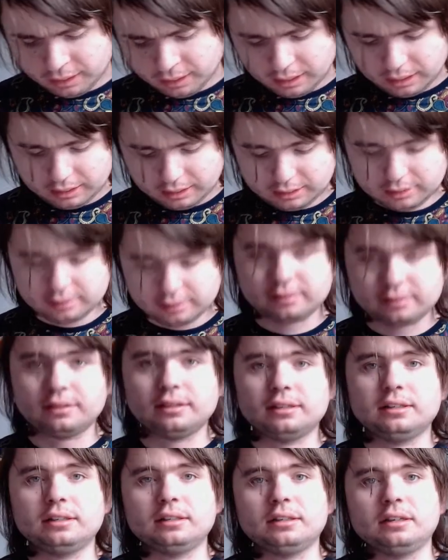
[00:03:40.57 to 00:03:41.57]
And it's
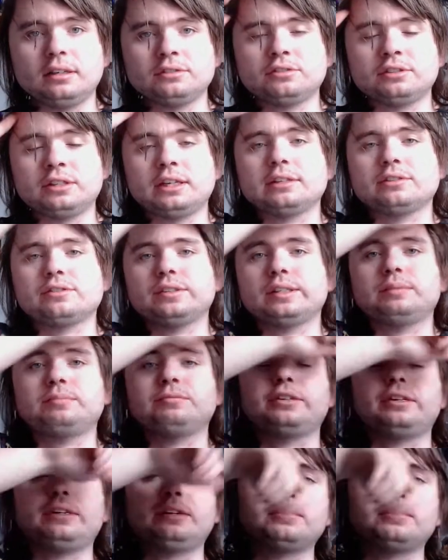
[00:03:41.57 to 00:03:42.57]
a 108 gram
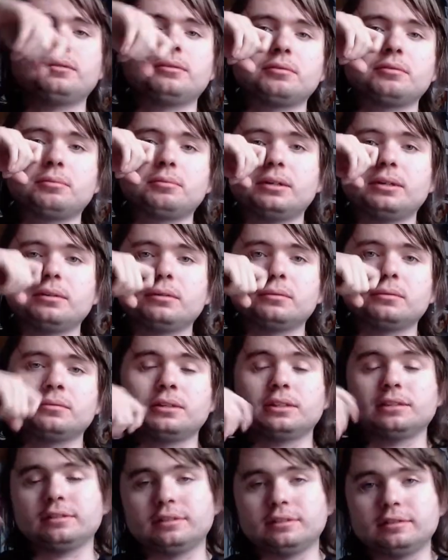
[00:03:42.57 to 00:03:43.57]
vinyl as well,
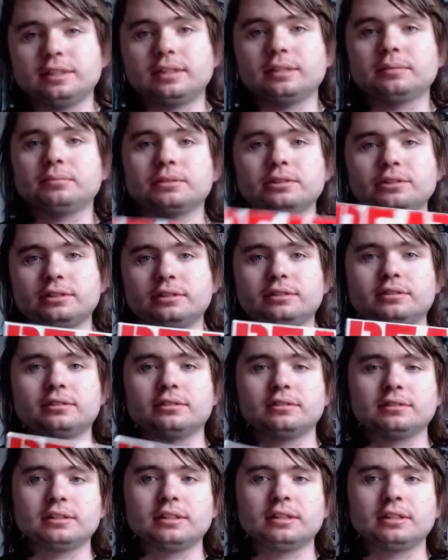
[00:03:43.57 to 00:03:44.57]
as I said, which is
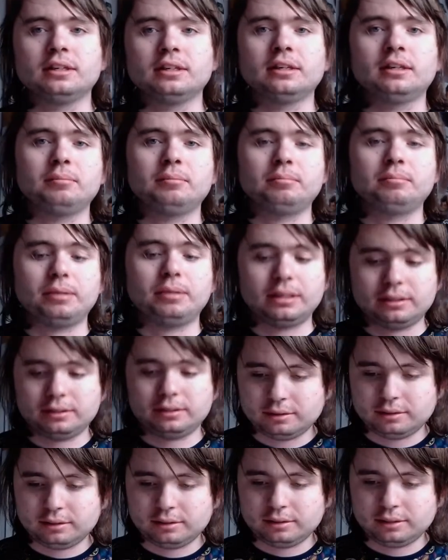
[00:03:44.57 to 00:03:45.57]
just
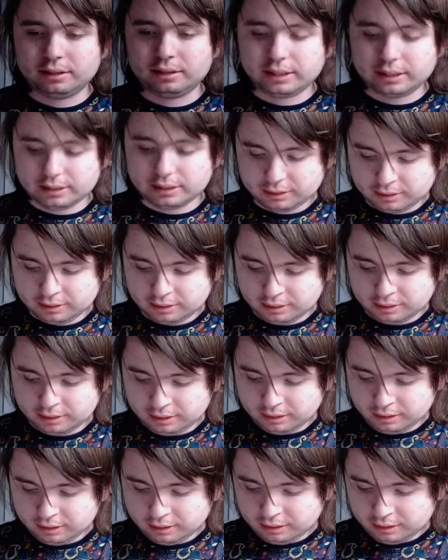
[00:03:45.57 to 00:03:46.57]
better again.
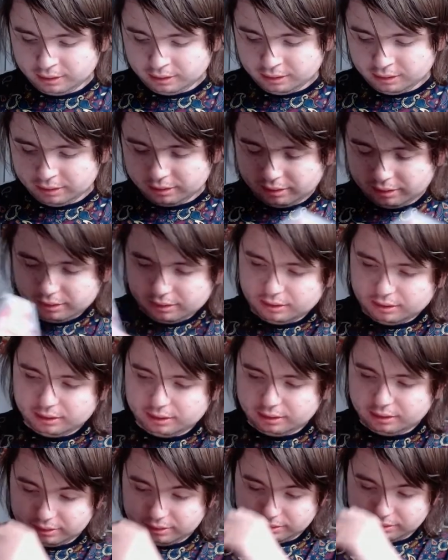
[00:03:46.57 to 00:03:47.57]

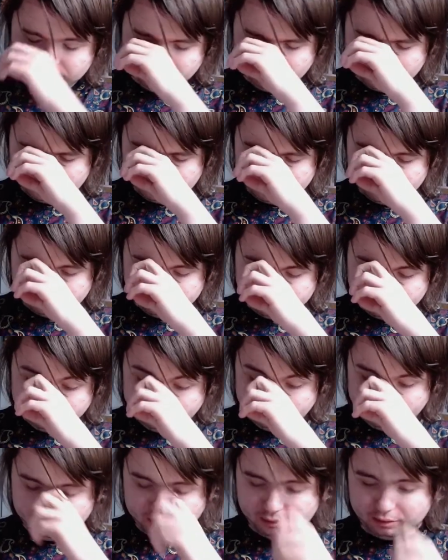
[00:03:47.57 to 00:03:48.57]

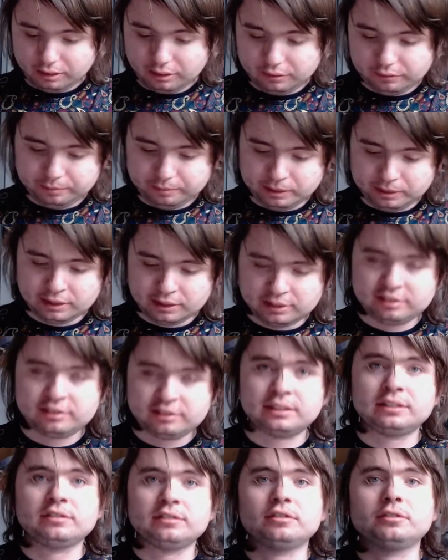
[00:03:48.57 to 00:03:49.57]
I've been
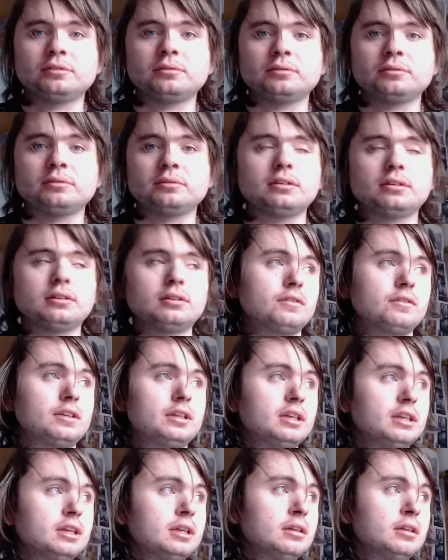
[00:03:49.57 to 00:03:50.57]
listening to a lot of
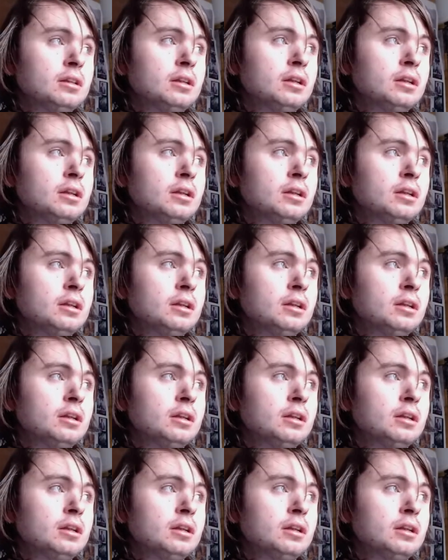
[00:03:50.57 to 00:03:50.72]
the